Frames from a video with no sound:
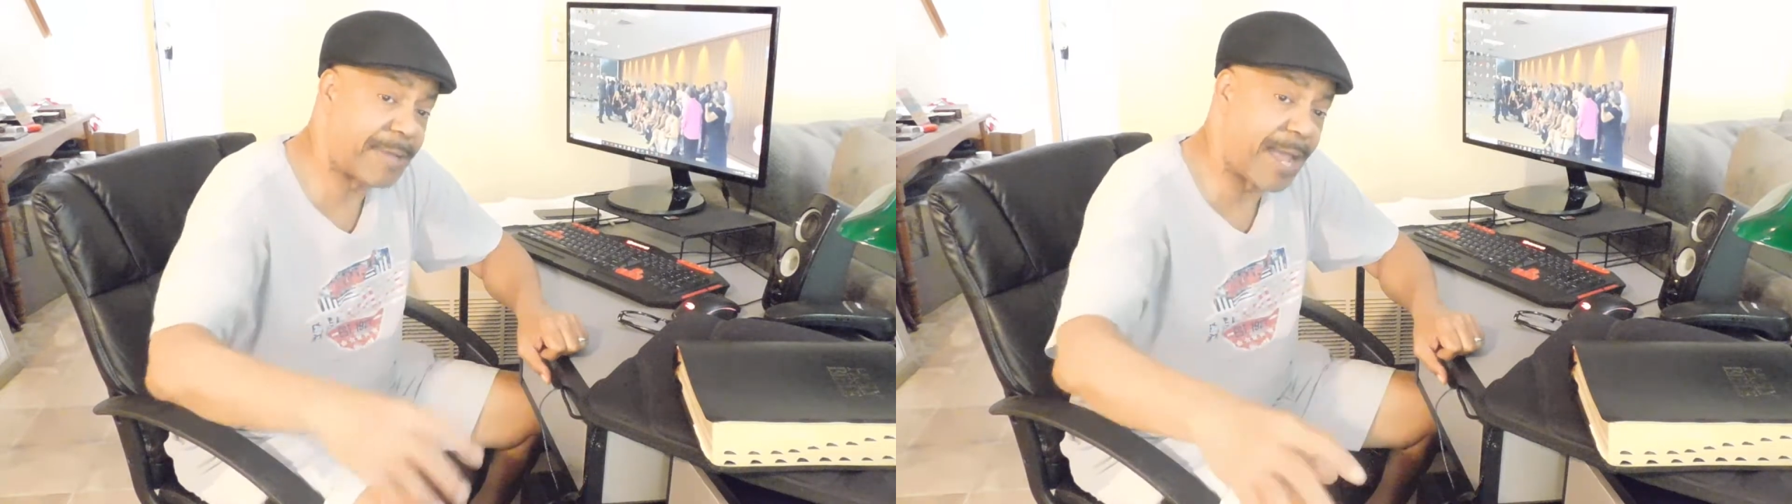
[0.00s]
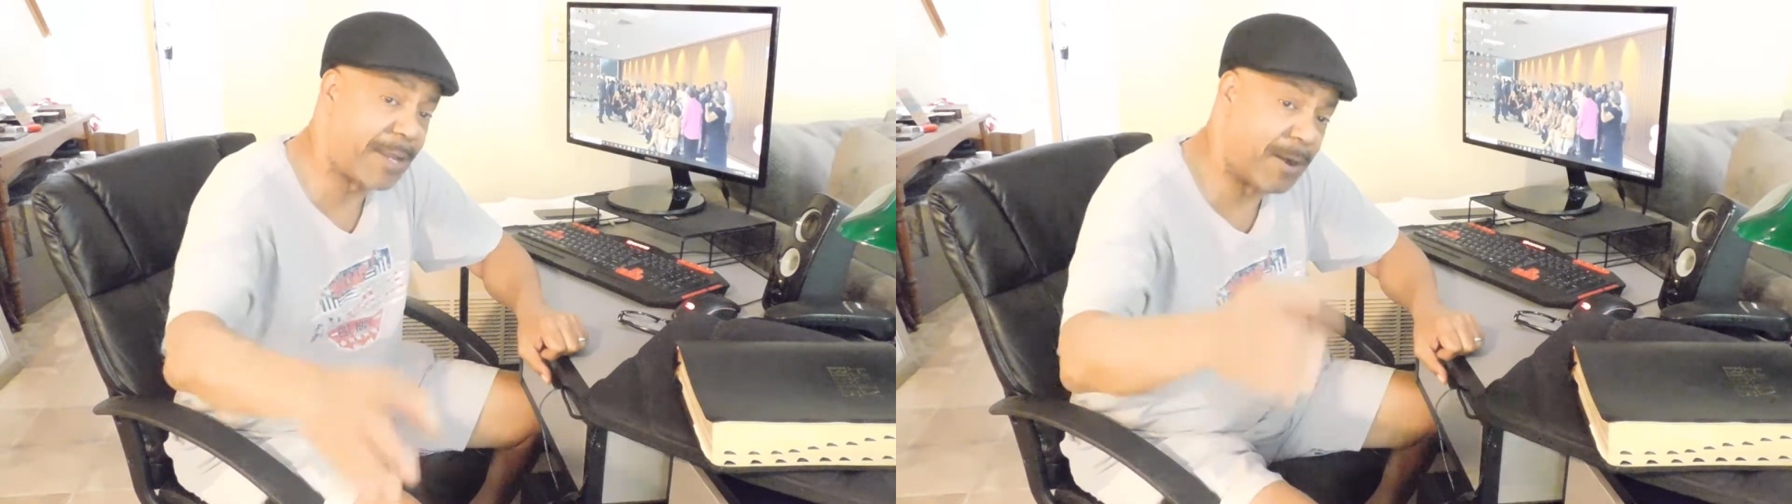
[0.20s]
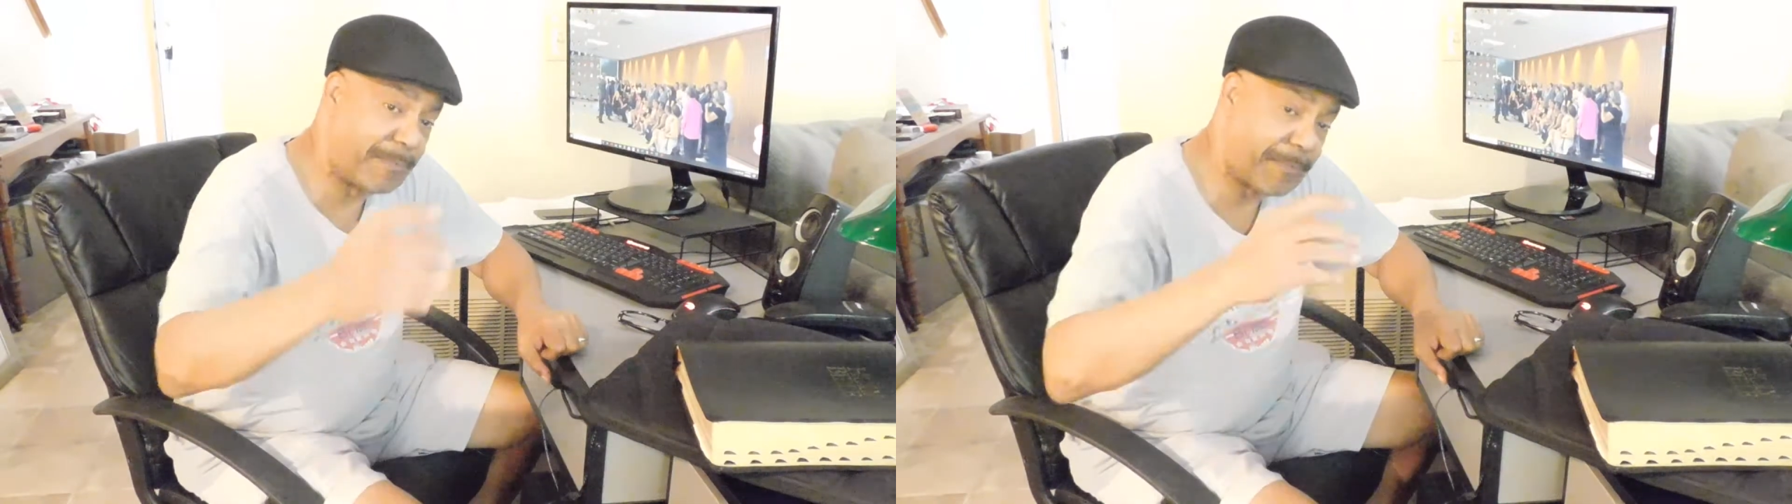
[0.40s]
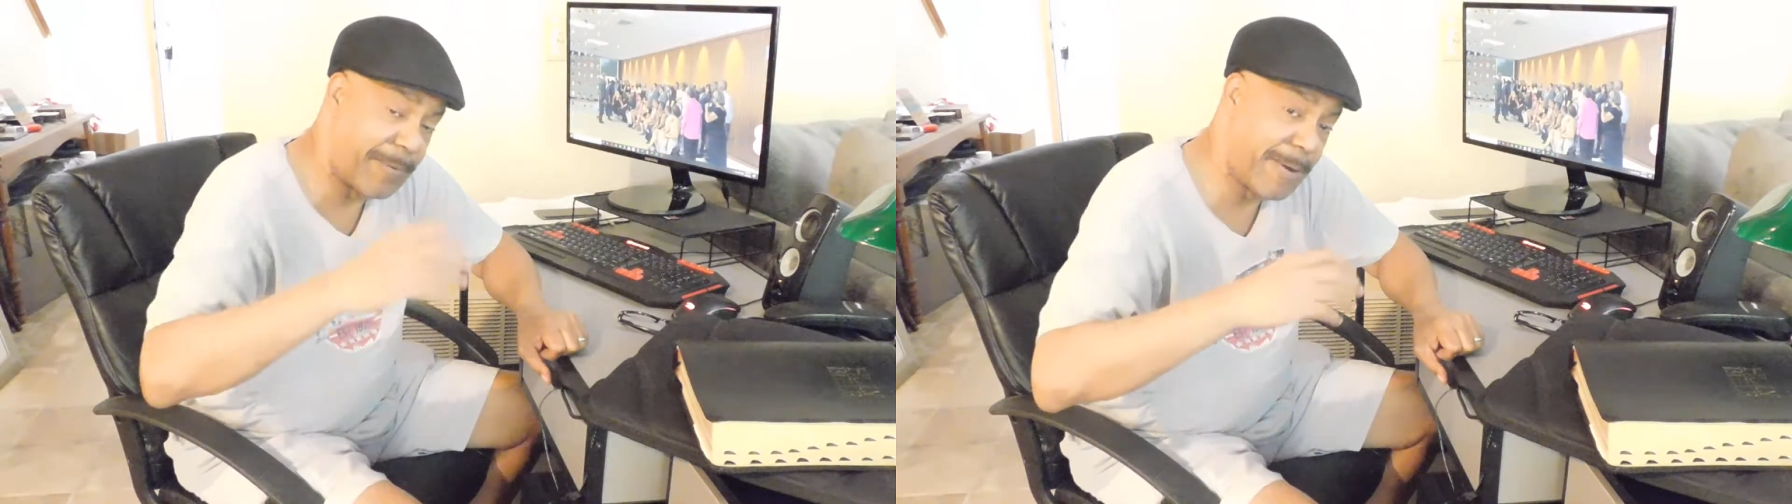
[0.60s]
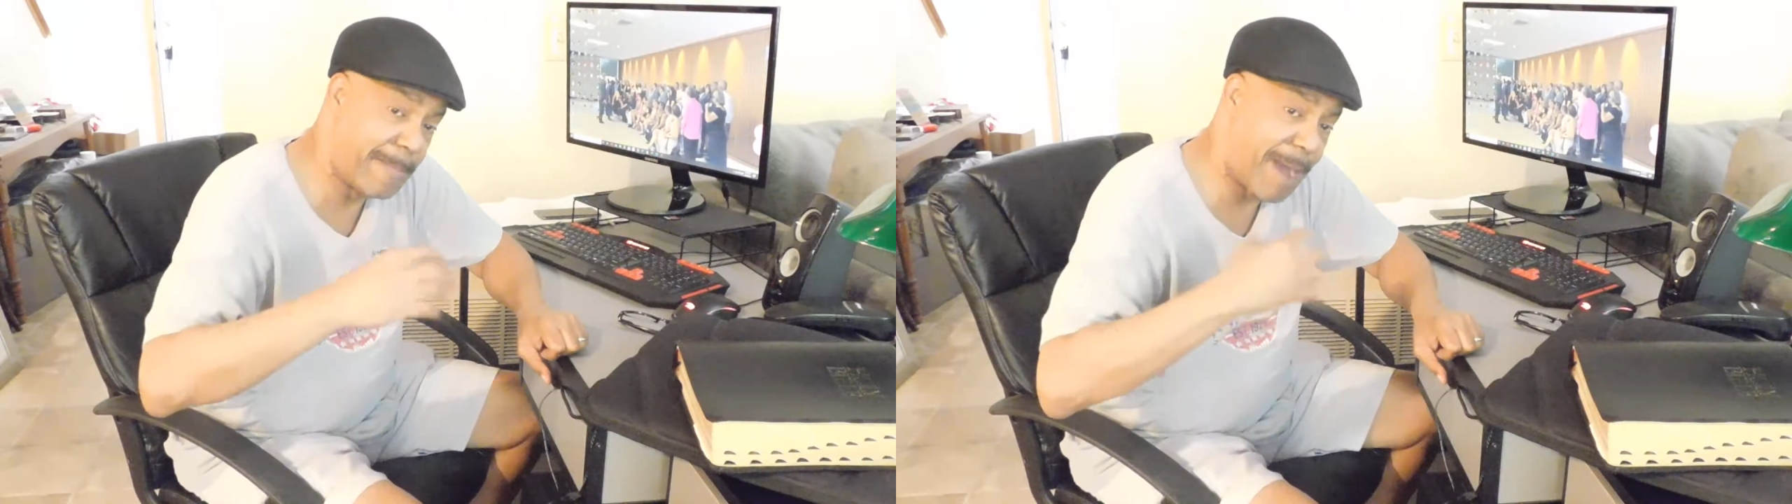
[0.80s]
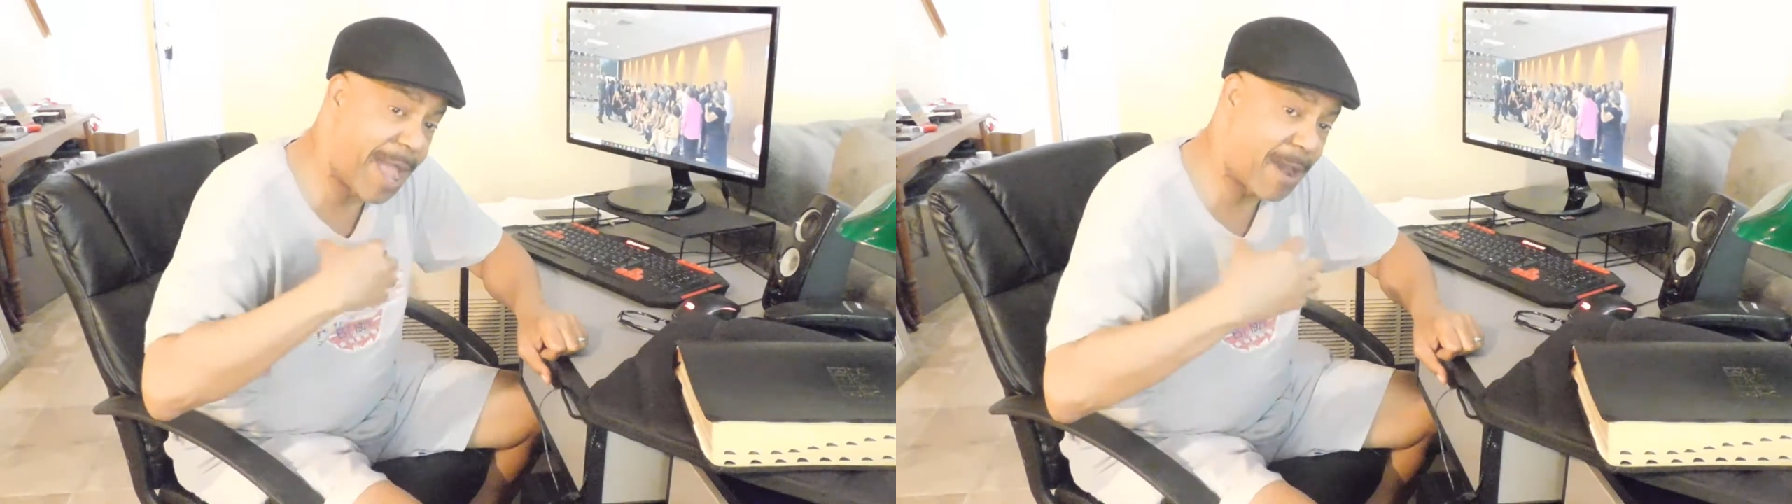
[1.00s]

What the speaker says: I go through my